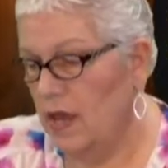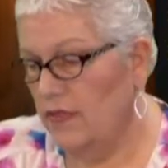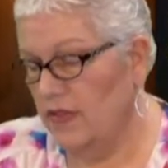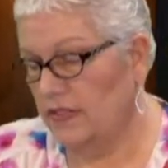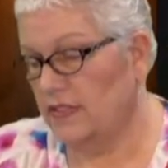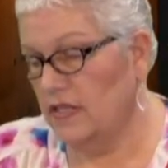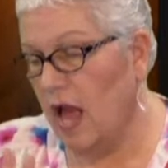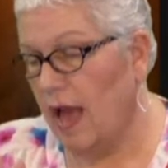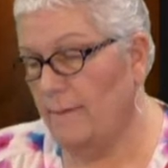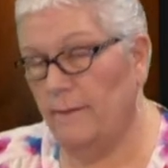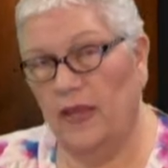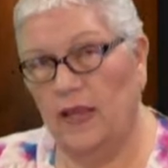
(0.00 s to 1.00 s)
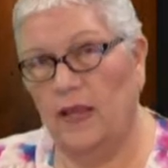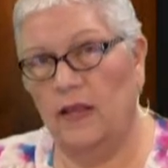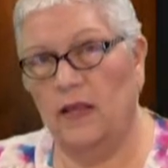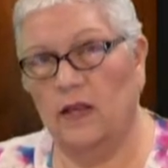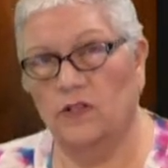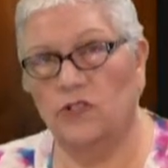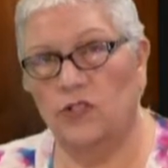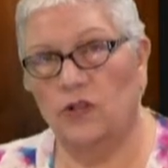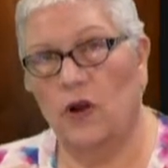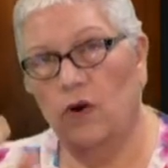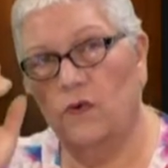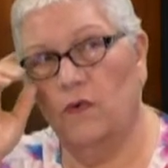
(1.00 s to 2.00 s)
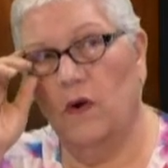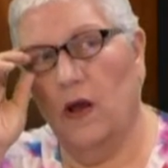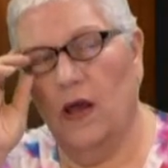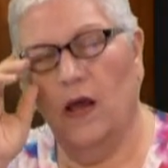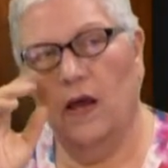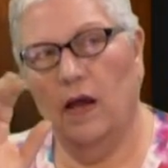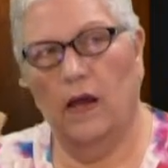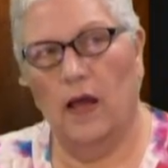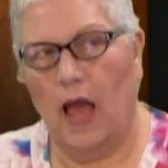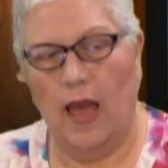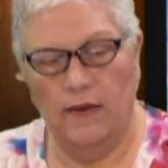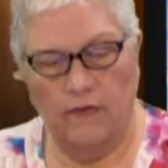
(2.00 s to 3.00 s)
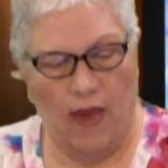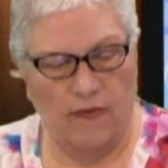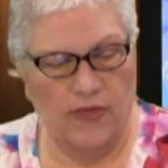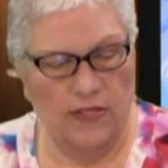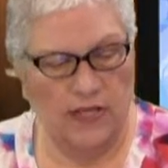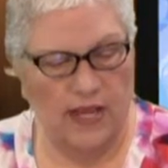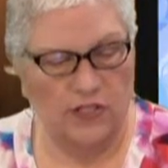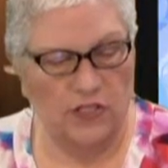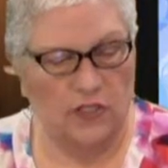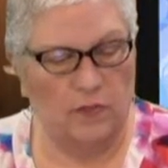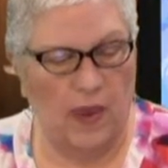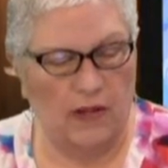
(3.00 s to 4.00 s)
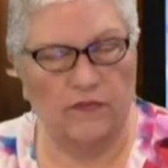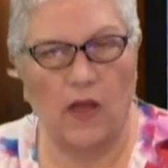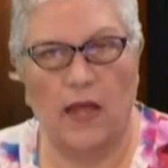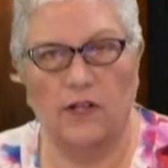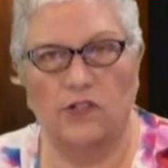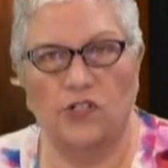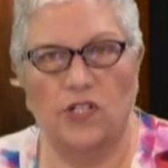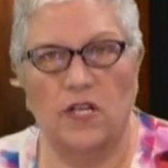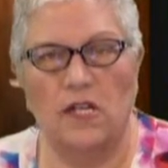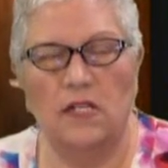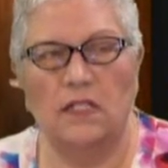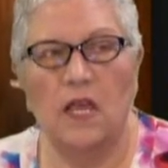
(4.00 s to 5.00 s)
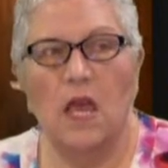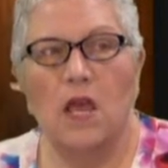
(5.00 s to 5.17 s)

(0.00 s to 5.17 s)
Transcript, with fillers: That's not me, because, you know, I have the attention span of cottage cheese.